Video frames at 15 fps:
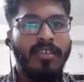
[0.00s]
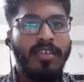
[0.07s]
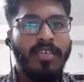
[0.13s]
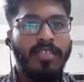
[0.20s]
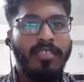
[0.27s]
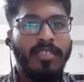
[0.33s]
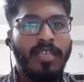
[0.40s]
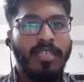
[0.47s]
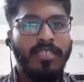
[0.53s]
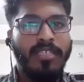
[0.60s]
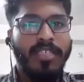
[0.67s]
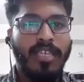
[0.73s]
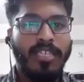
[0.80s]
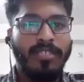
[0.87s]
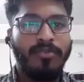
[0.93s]
In
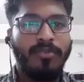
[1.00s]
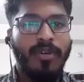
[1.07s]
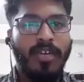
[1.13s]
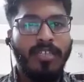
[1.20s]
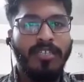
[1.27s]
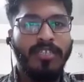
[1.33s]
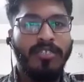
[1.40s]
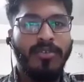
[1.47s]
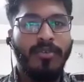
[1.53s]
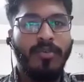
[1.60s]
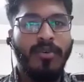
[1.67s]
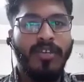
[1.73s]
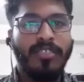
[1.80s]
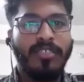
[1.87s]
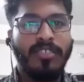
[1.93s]
1981,
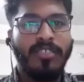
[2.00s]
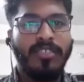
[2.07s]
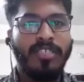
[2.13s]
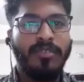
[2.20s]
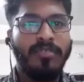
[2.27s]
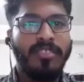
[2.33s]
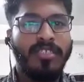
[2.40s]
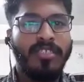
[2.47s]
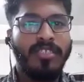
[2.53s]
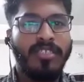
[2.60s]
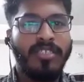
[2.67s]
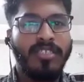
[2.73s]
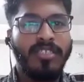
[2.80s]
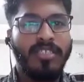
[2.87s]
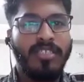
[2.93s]
USA
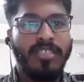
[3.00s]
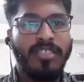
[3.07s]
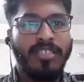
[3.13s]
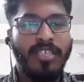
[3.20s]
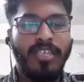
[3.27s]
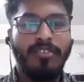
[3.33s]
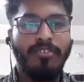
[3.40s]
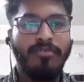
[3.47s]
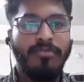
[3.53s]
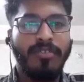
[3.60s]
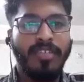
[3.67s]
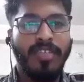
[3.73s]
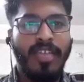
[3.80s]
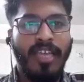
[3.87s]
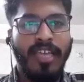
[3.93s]
terminated its
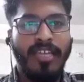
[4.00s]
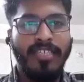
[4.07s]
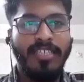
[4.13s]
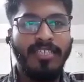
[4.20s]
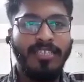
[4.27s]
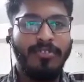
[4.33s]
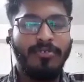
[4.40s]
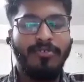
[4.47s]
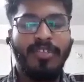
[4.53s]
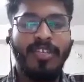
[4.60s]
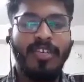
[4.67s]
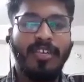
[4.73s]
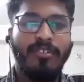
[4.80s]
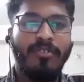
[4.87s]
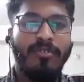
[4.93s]
economic aid to
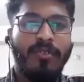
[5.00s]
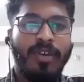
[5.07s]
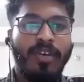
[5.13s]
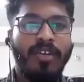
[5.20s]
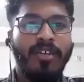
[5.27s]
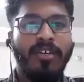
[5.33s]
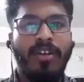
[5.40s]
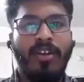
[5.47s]
Nicaragua